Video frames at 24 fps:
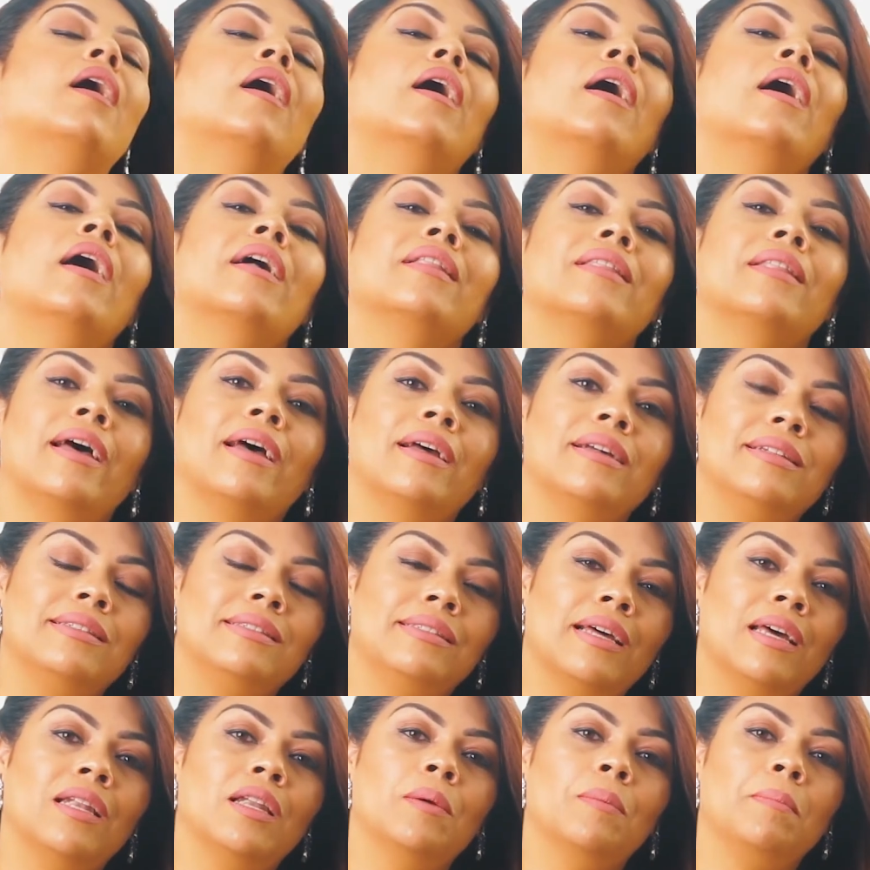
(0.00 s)
and that
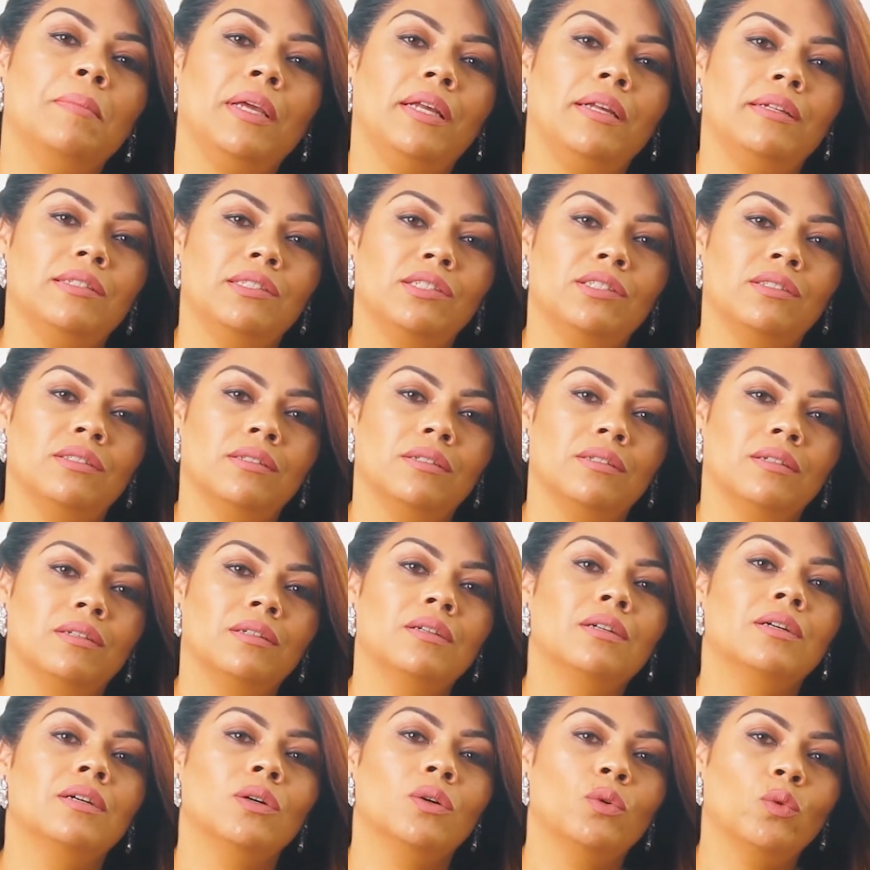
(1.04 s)
his enemies
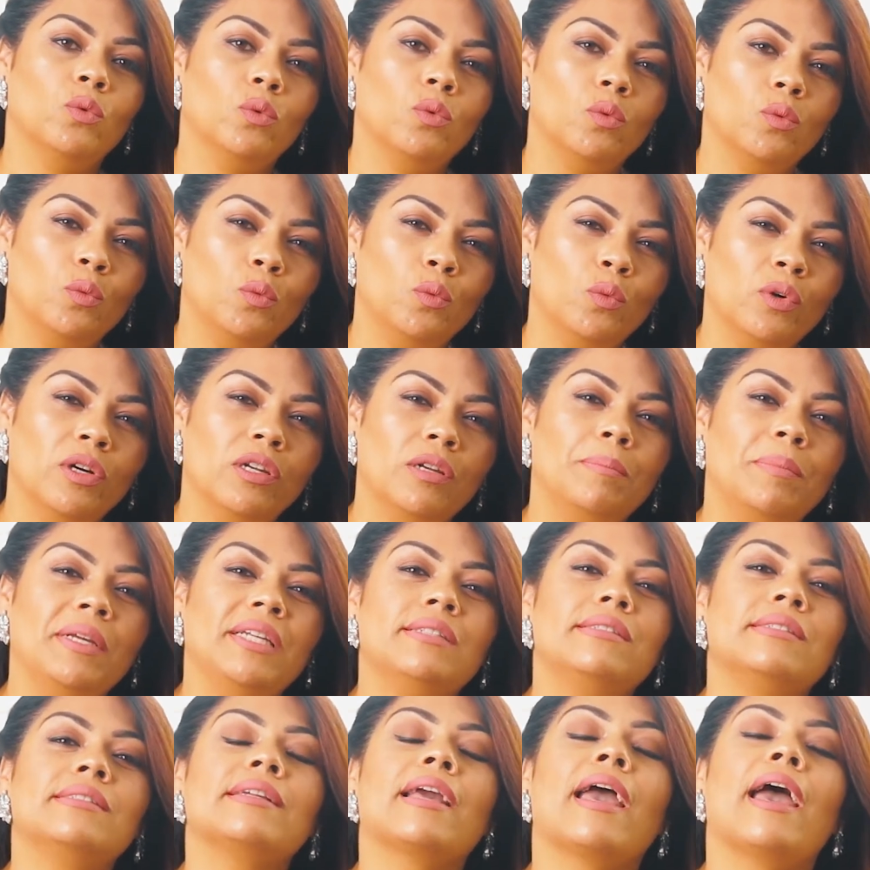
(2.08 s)
would be
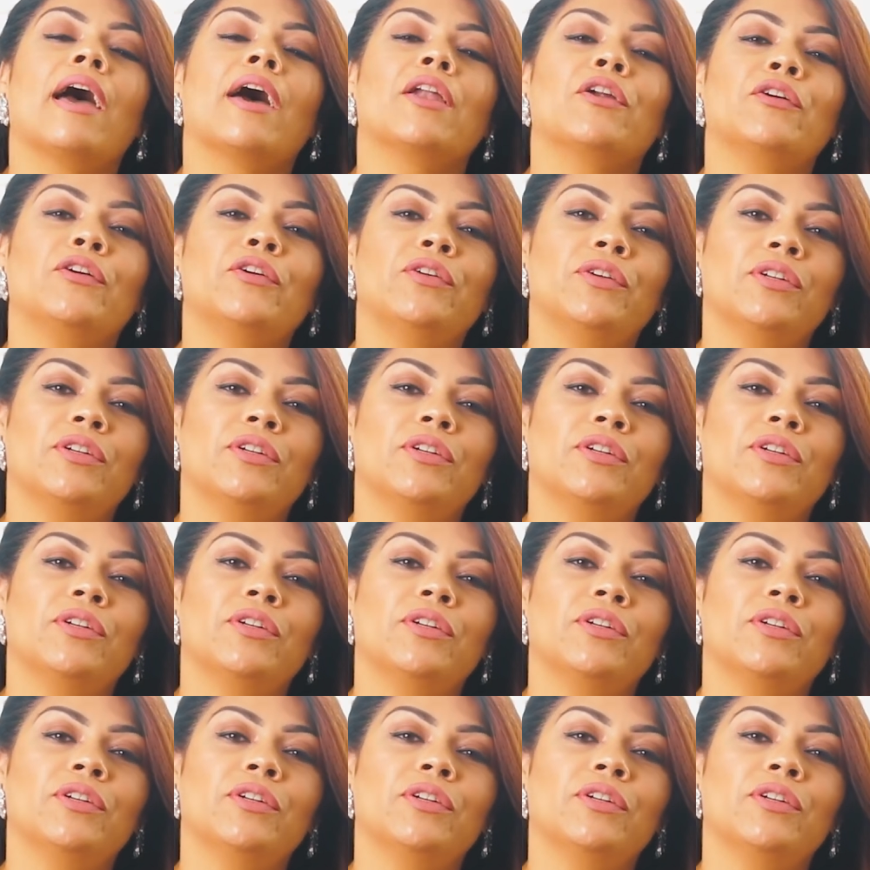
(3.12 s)
scattered.